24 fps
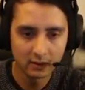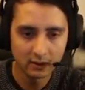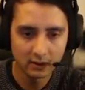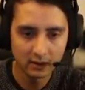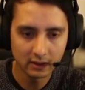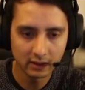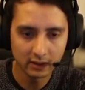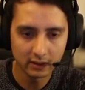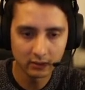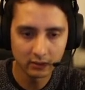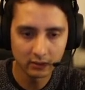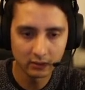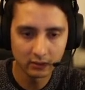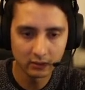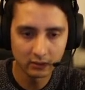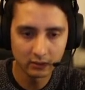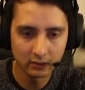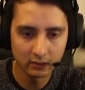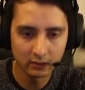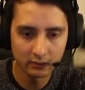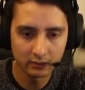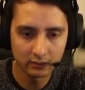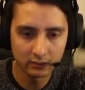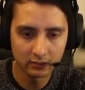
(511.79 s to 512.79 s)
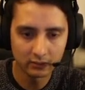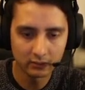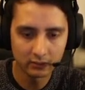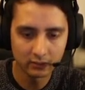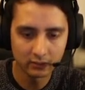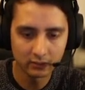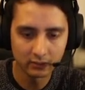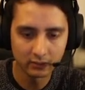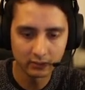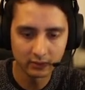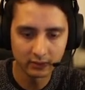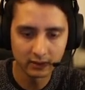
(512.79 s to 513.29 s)
I go
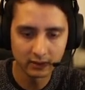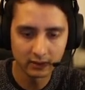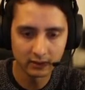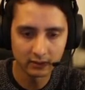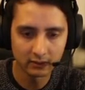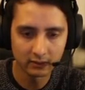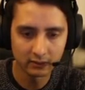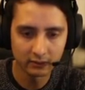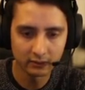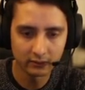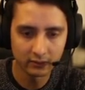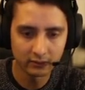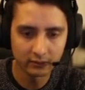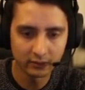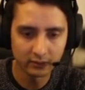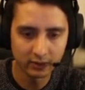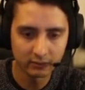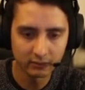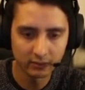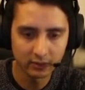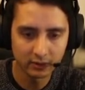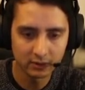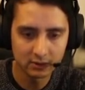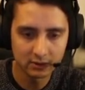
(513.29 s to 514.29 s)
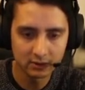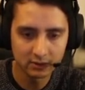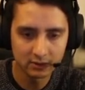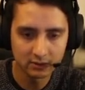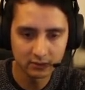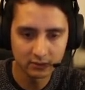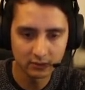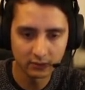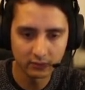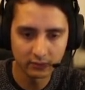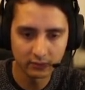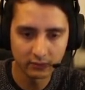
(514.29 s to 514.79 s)
to the end of the frame range.
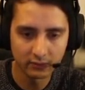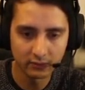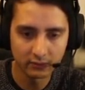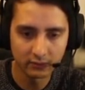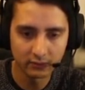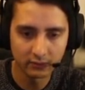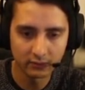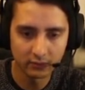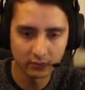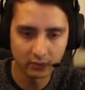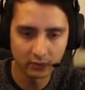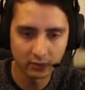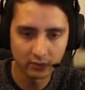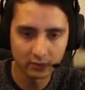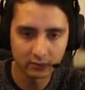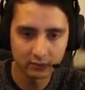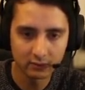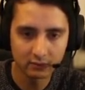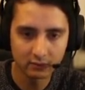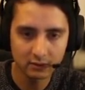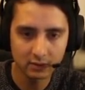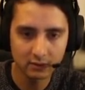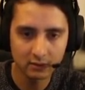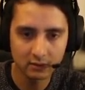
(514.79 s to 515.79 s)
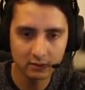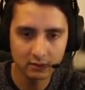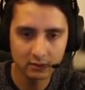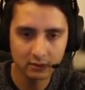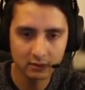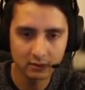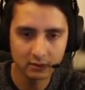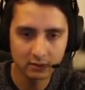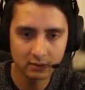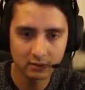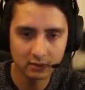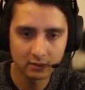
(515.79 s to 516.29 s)
So 400
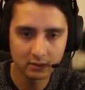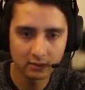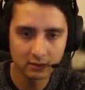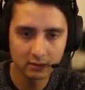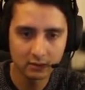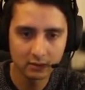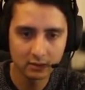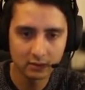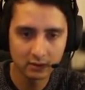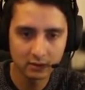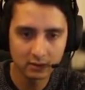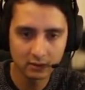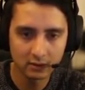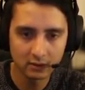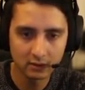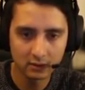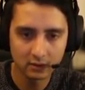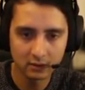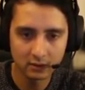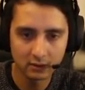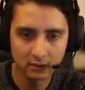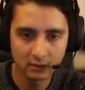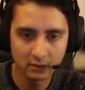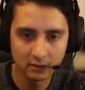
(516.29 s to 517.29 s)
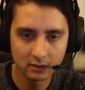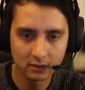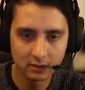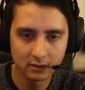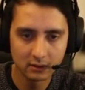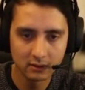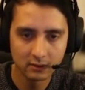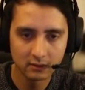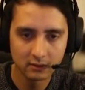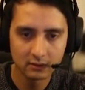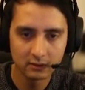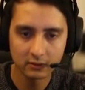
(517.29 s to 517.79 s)
here.
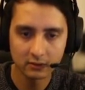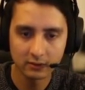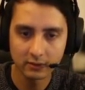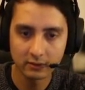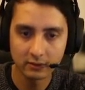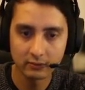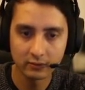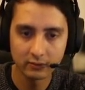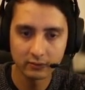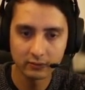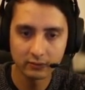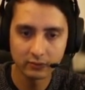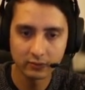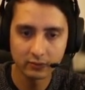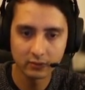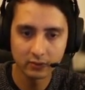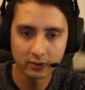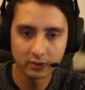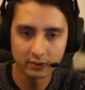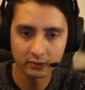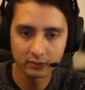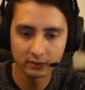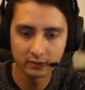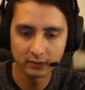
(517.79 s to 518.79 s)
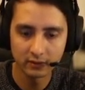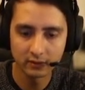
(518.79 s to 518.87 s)
So I put 400.